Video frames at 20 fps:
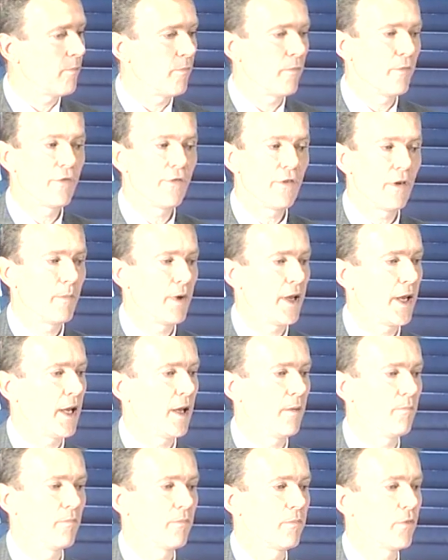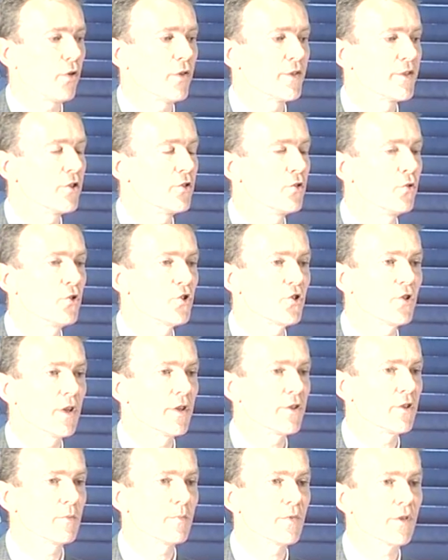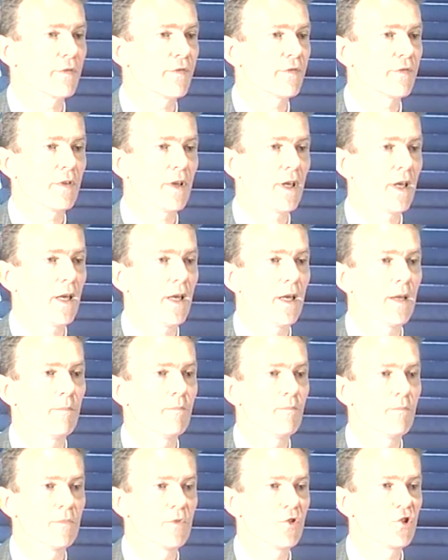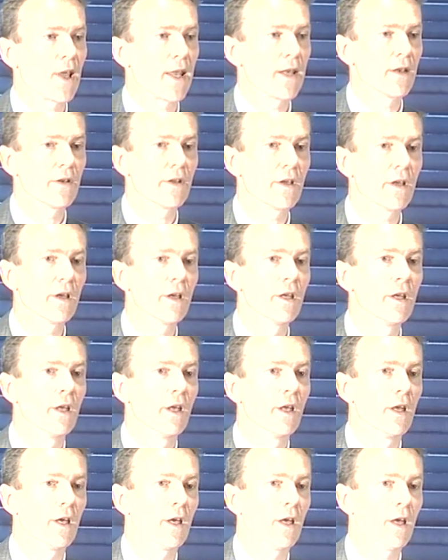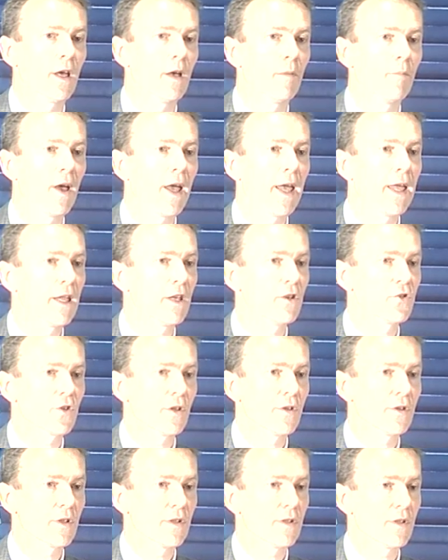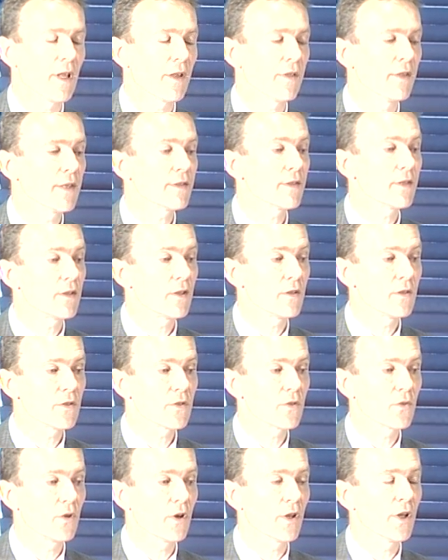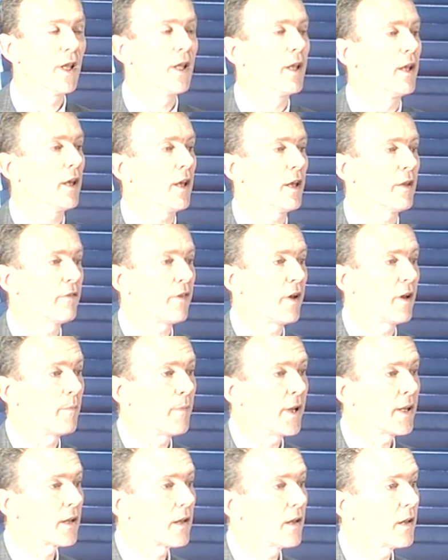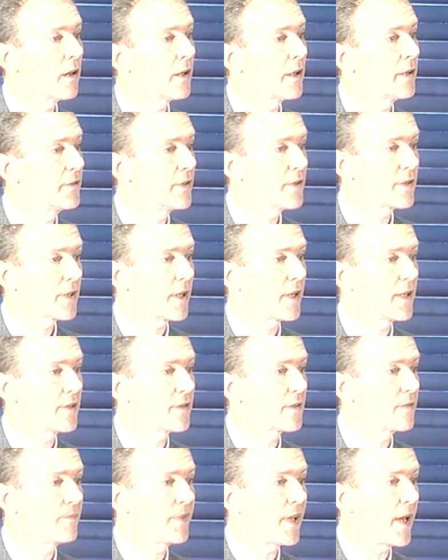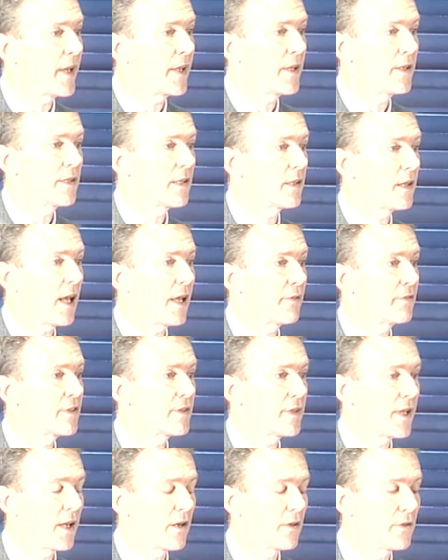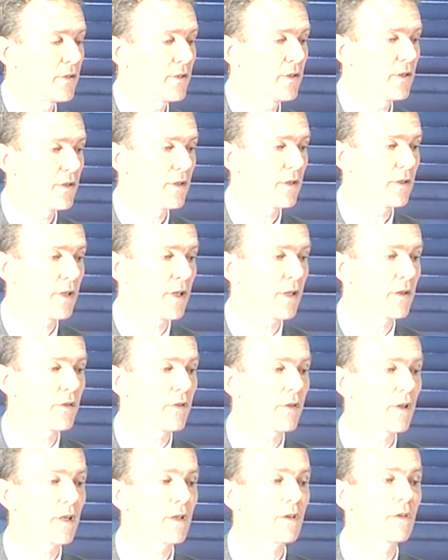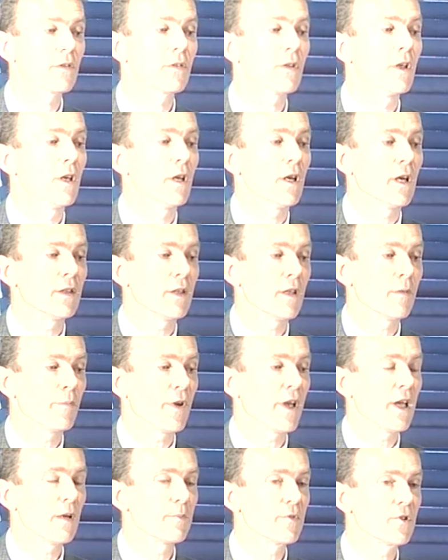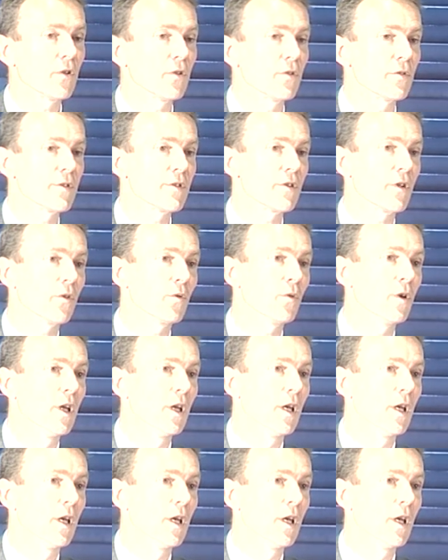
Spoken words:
From a constitutional in terms of gender, age and ethnicity and so on, environmental, in this case, diet, lifestyle and other things, and then perhaps also